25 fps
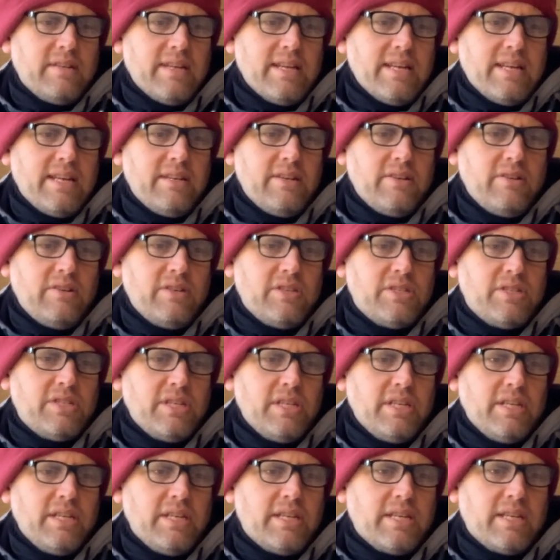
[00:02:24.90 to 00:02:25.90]

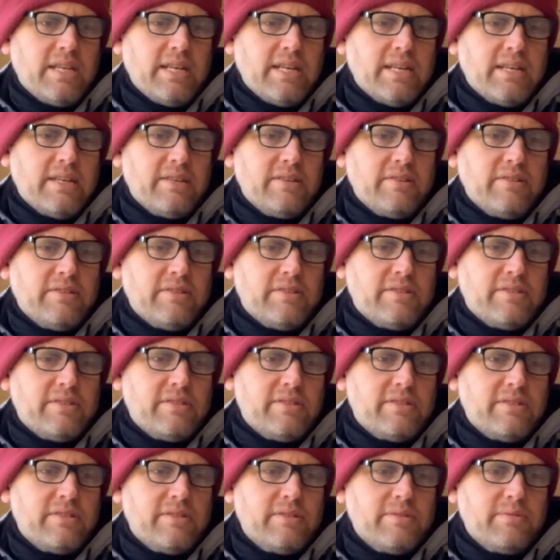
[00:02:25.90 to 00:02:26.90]
Energy
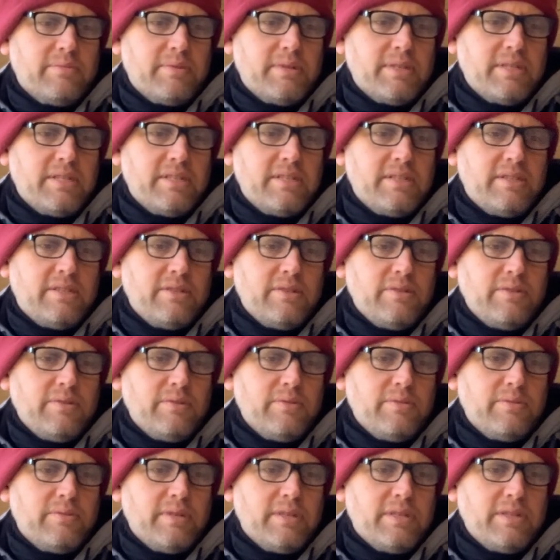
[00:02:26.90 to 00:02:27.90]
counts. So what does it
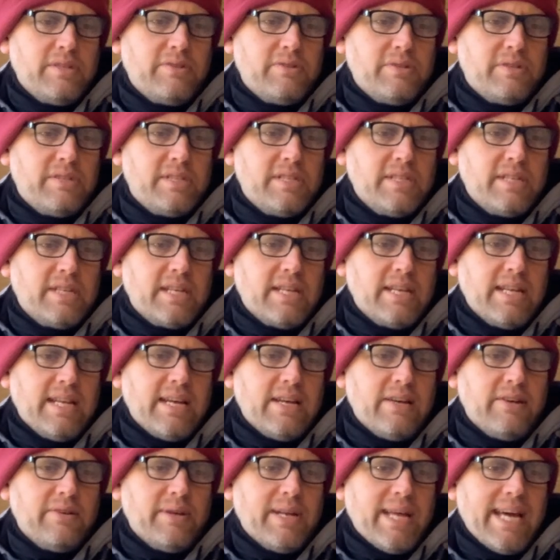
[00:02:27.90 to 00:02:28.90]
do? Interesting.
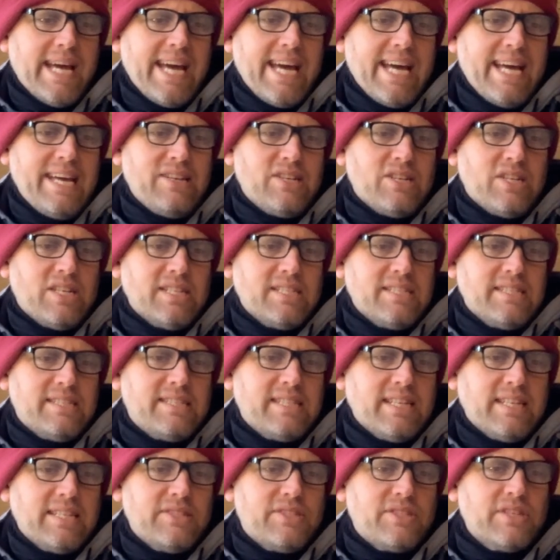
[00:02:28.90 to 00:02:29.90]
An add-on
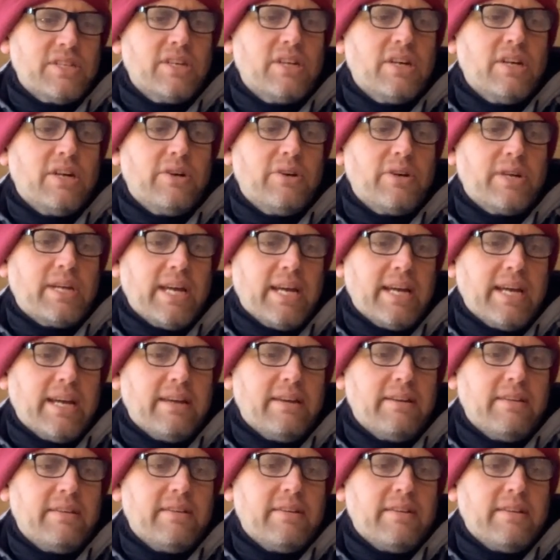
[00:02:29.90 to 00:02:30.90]
sensor. Okay.
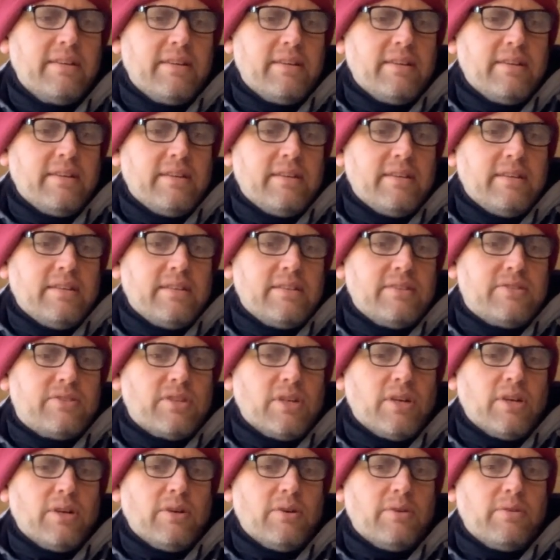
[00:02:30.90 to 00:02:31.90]

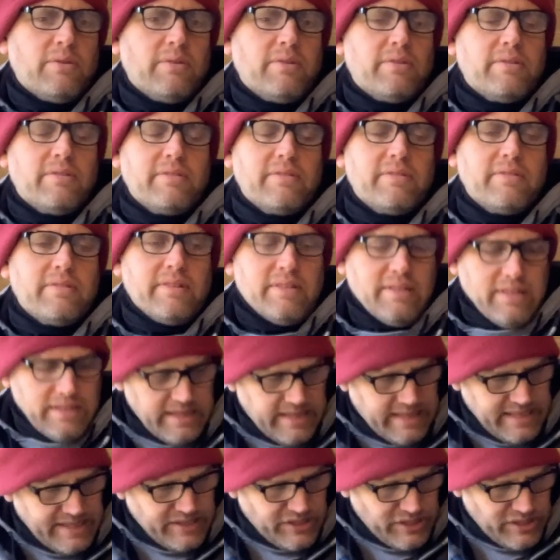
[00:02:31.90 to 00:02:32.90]
So
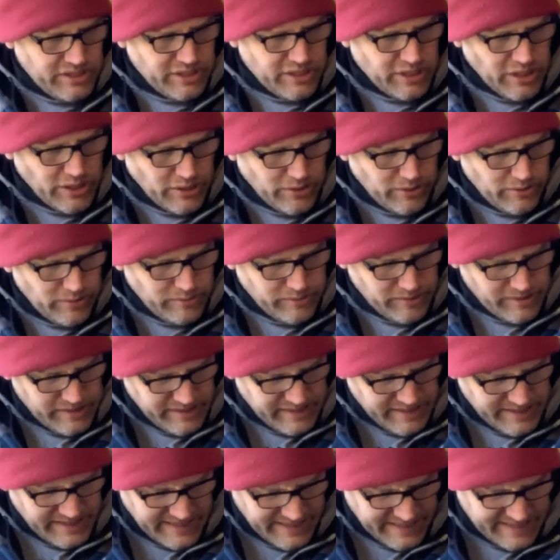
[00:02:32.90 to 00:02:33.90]
this goes
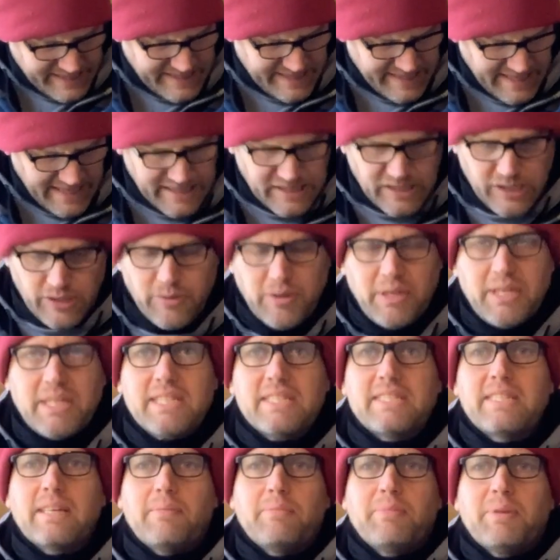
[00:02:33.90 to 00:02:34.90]
as an accessory to
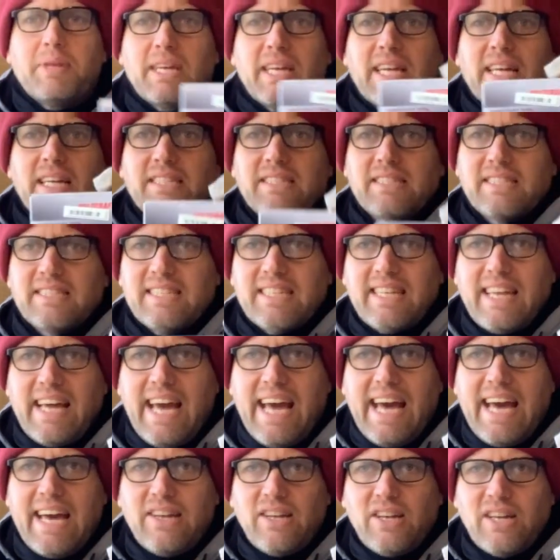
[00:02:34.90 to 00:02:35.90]
something else. It's an
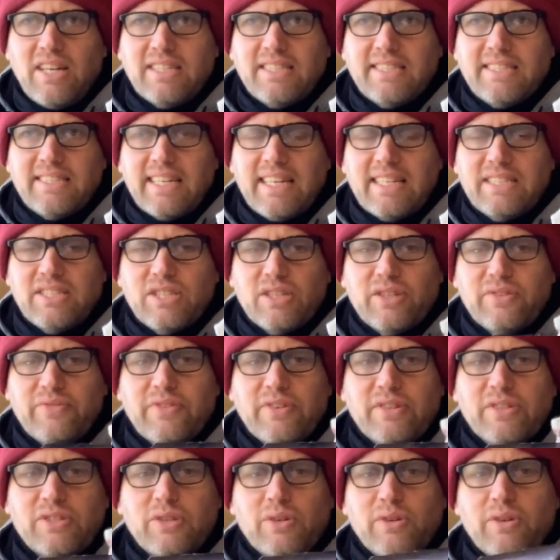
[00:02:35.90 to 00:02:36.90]
add-on sensor
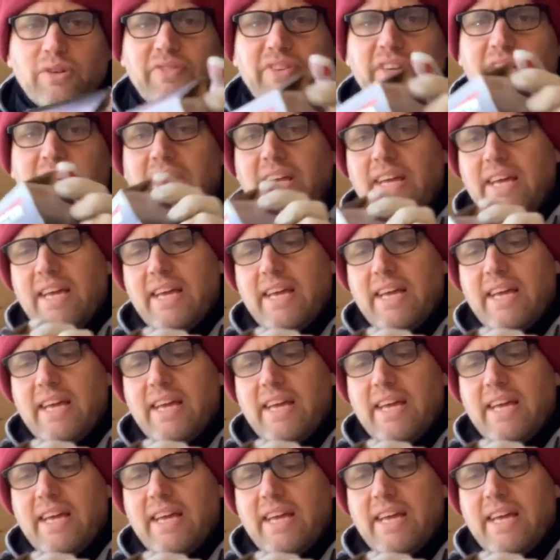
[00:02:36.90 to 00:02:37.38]
for sort of an